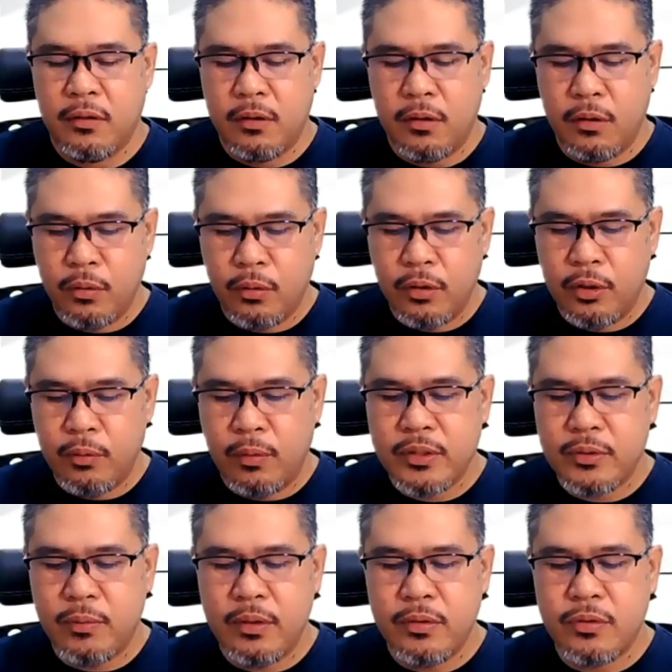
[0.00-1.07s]
The Lord
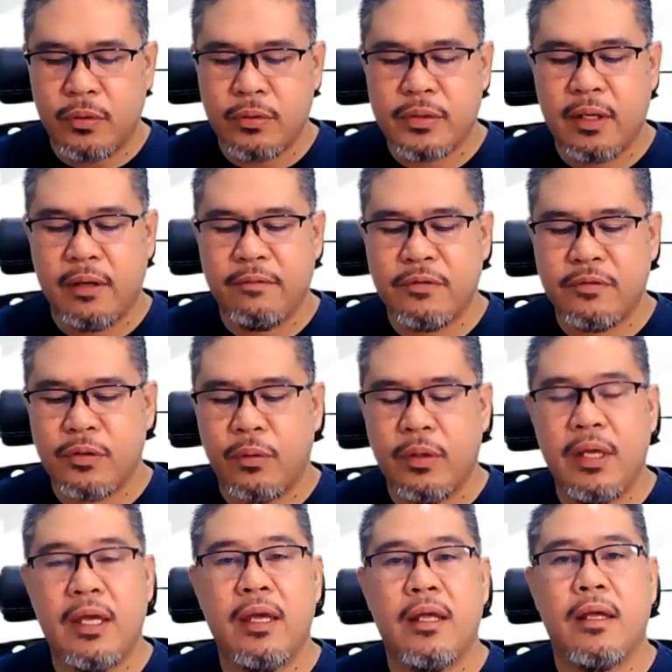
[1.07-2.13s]
was with Joseph,
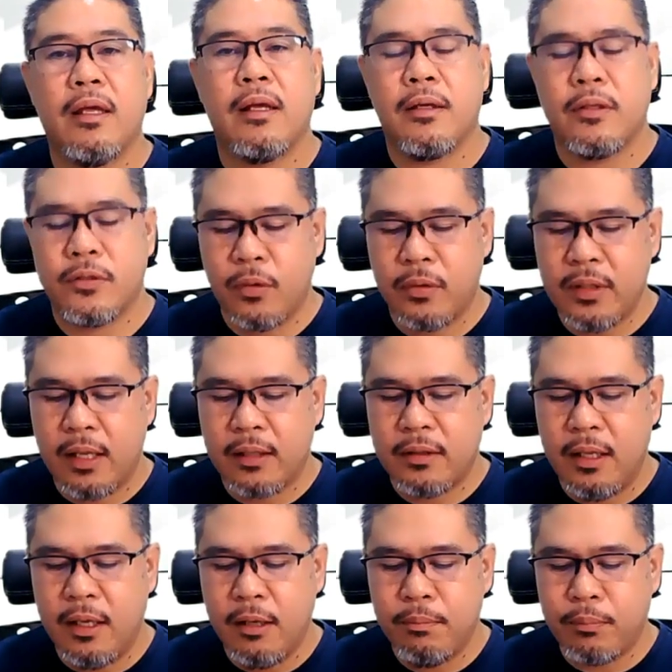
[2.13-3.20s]
so
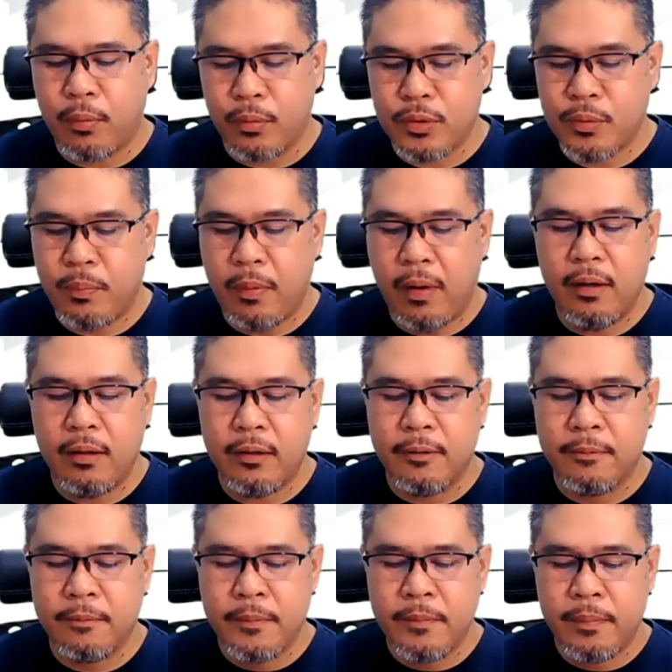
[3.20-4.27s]
that he prospered,